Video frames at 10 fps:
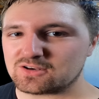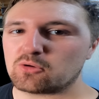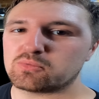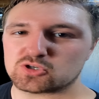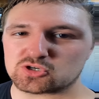
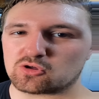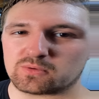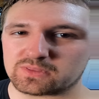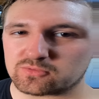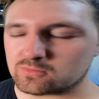don't push it all
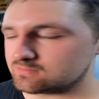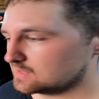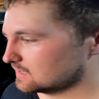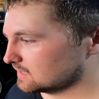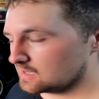the way through.
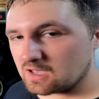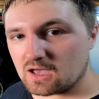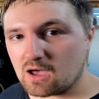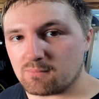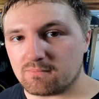
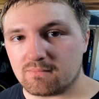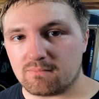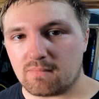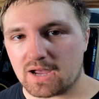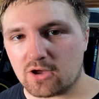
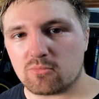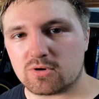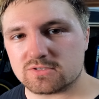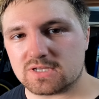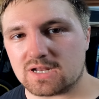My
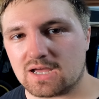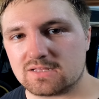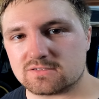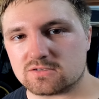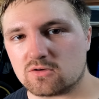GoPro's getting
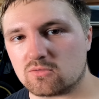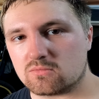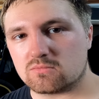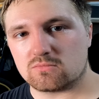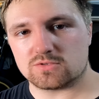hot,
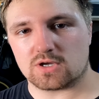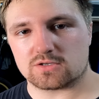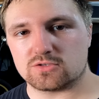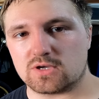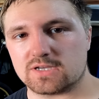so we'll
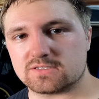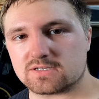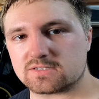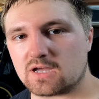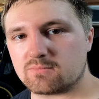talk to you guys
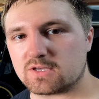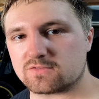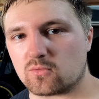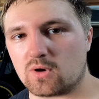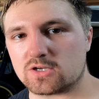next time.
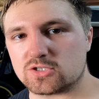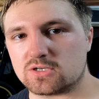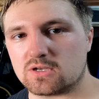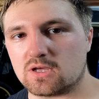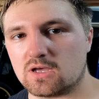Thanks for
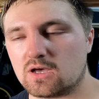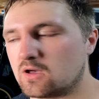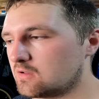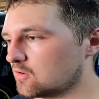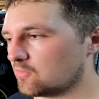watching.
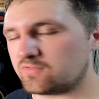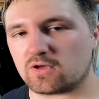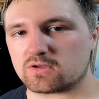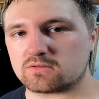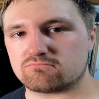
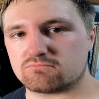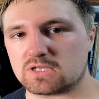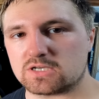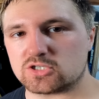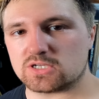Hopefully I'll
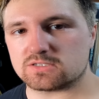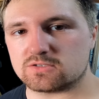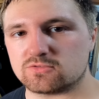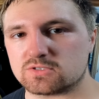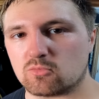get a chance
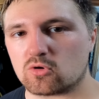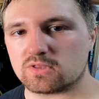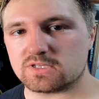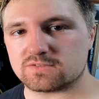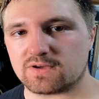to do some more
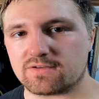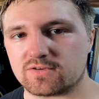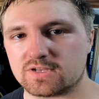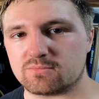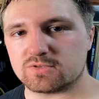of these if I
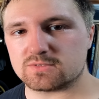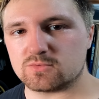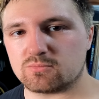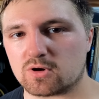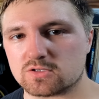ever need to put
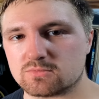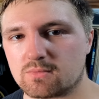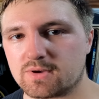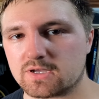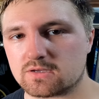some new parts on
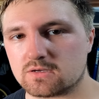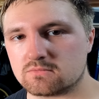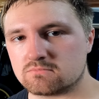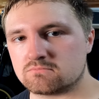my bike.